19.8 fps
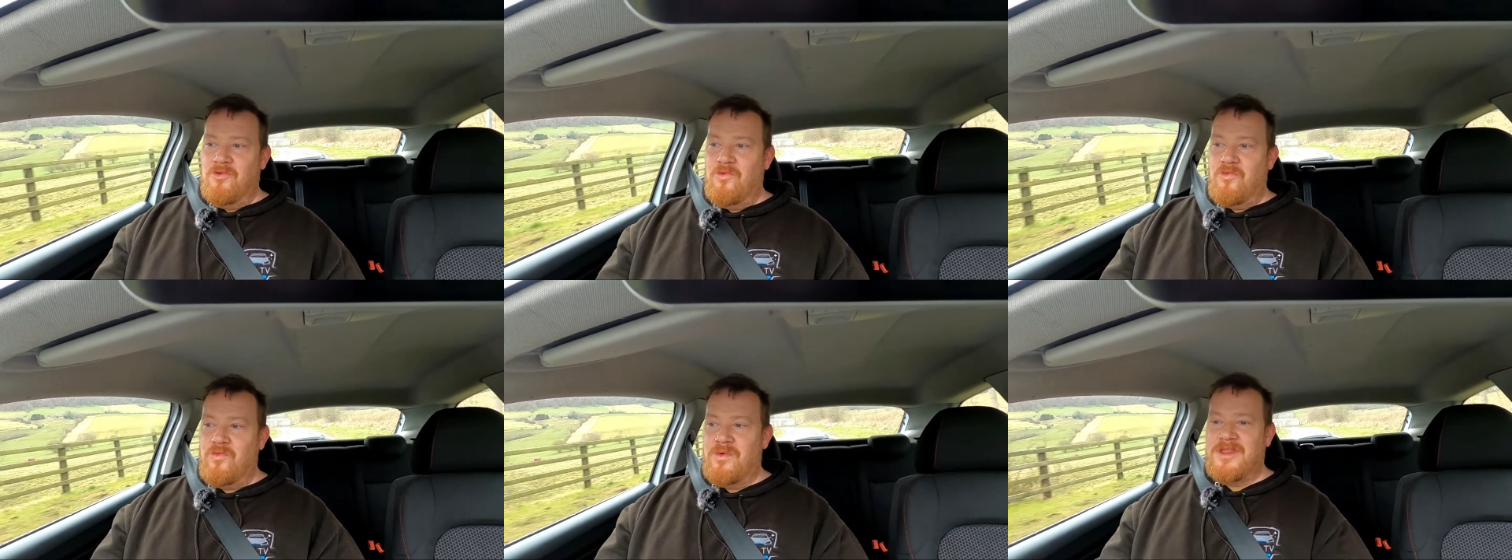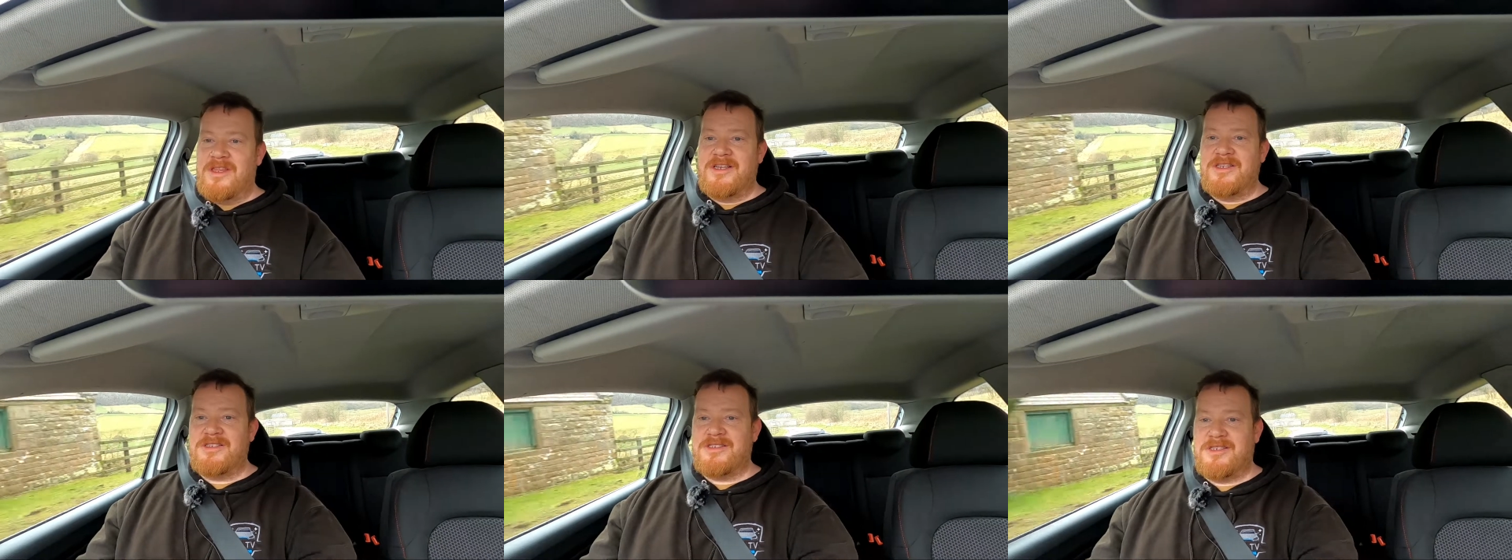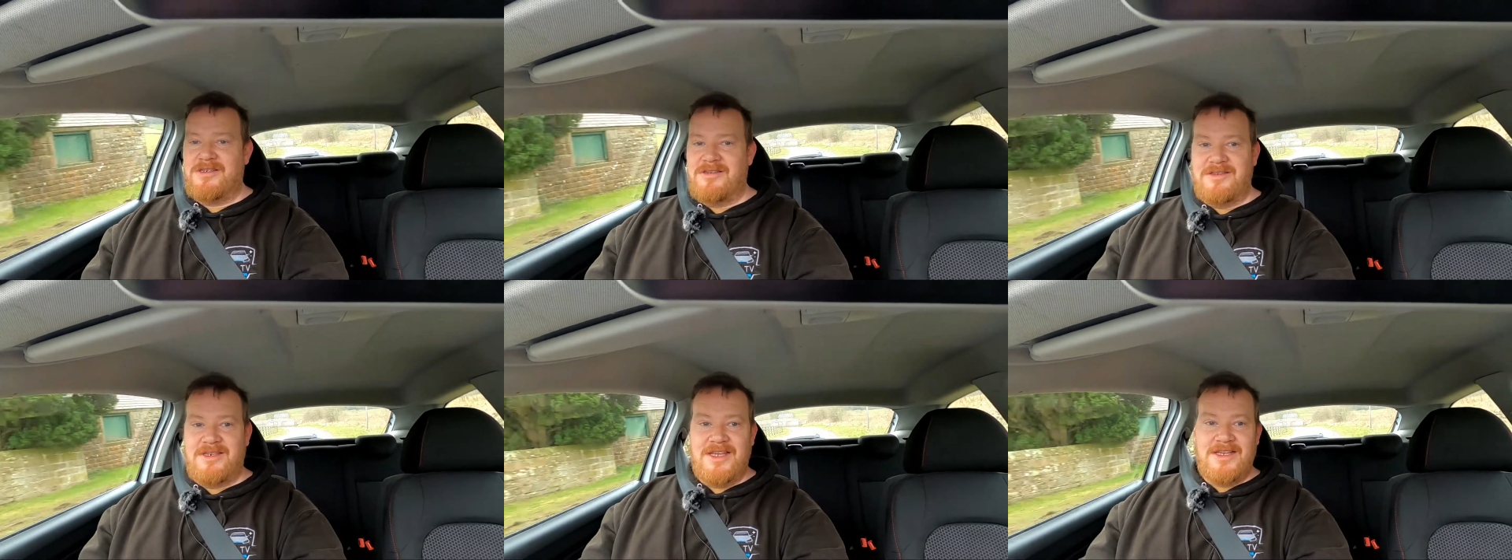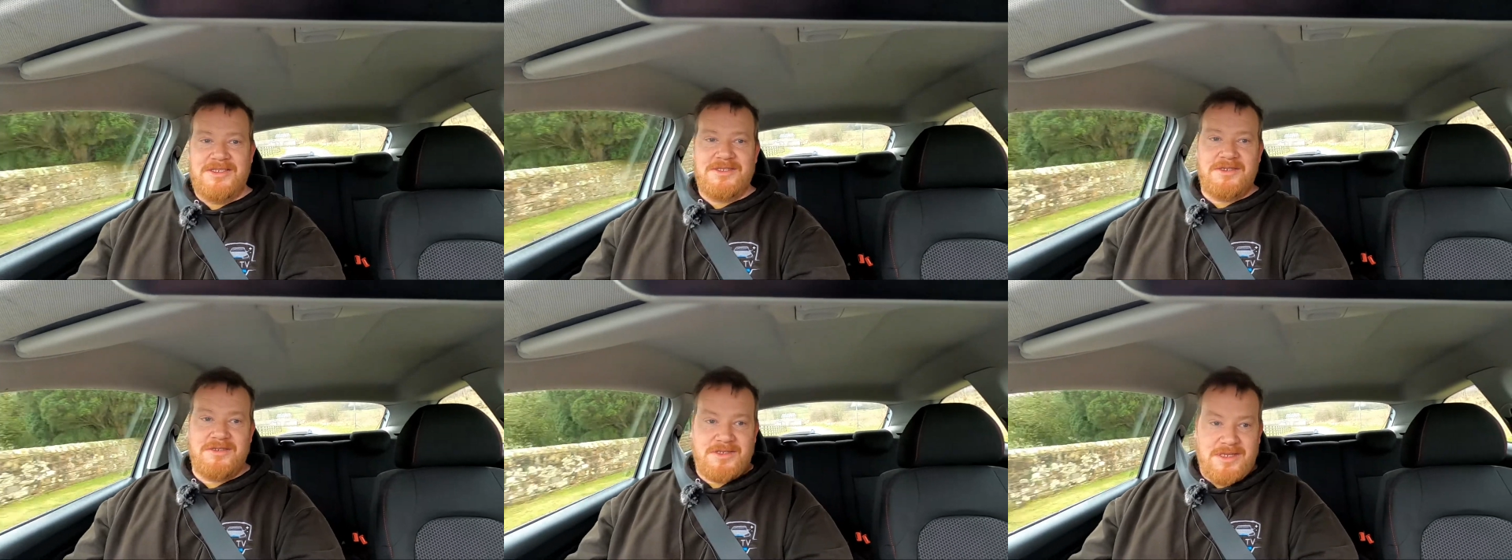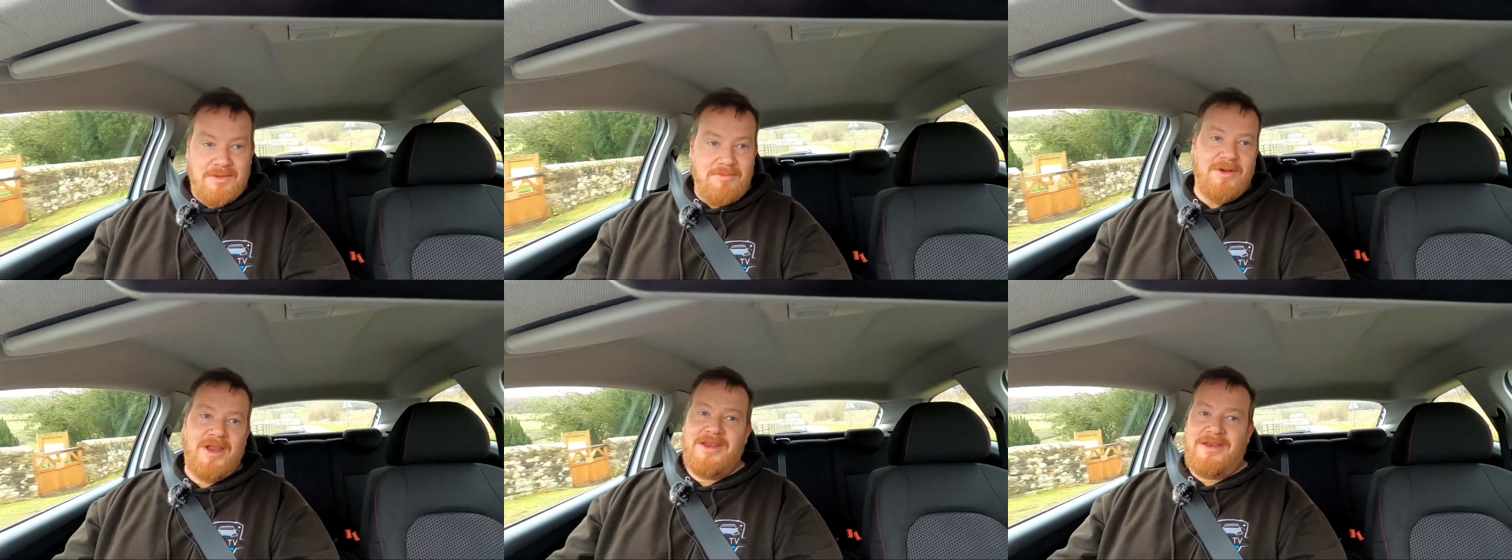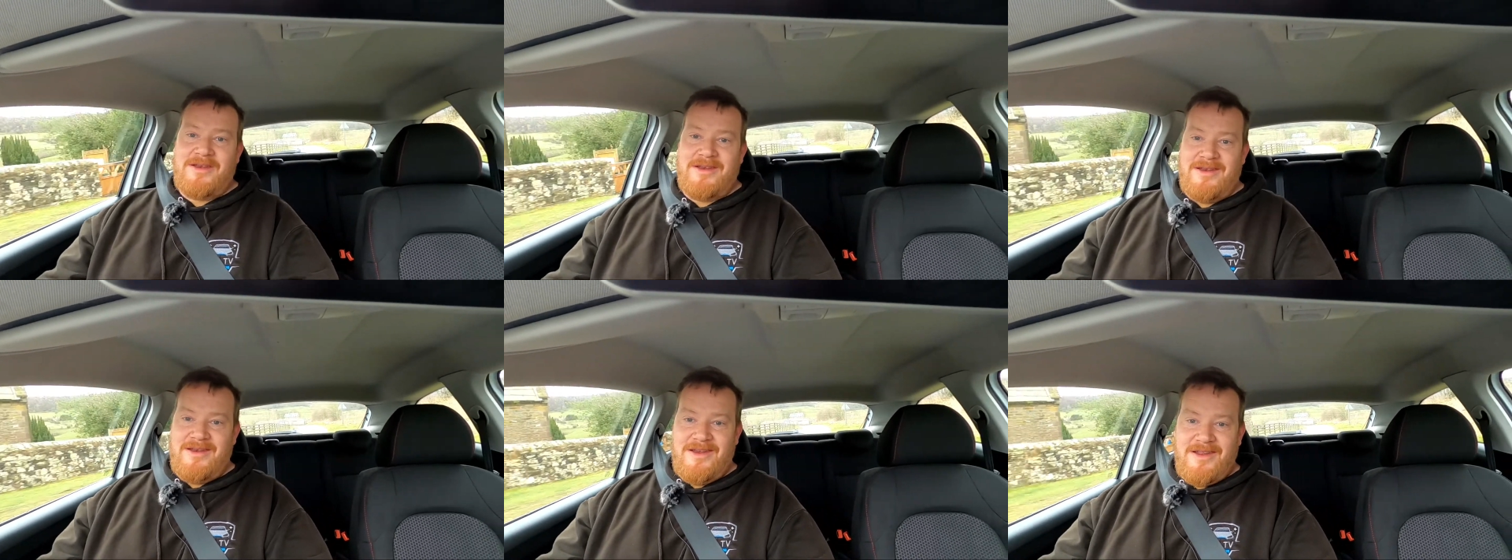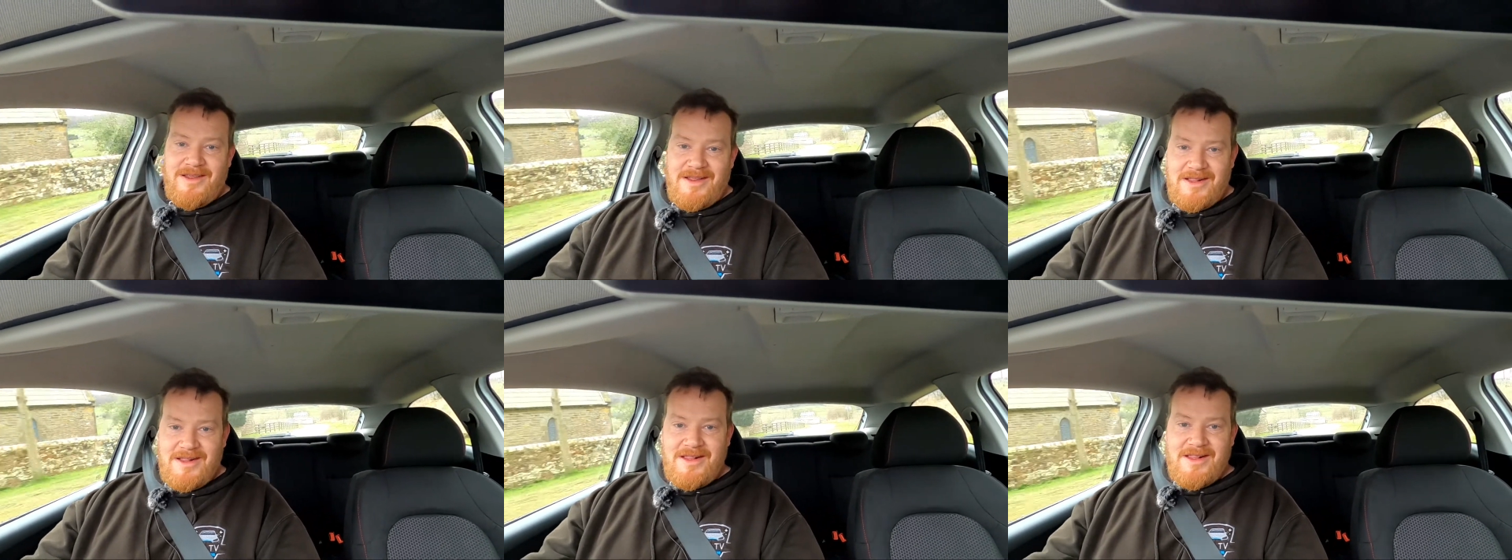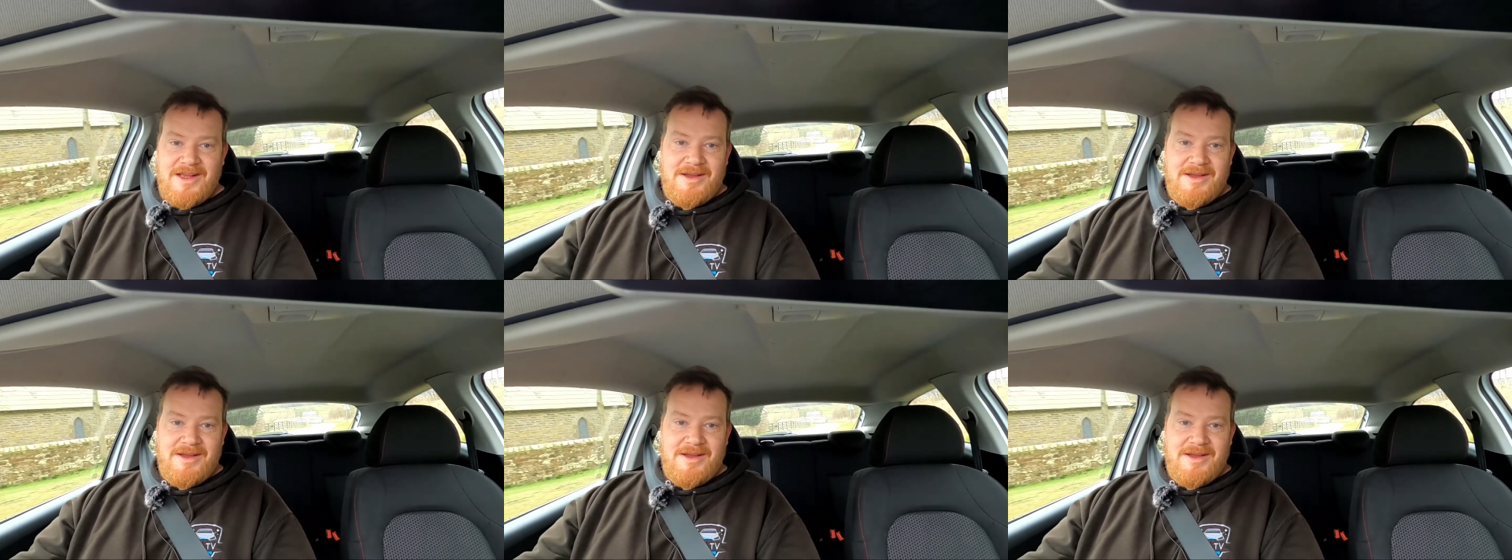with its diesel sibling.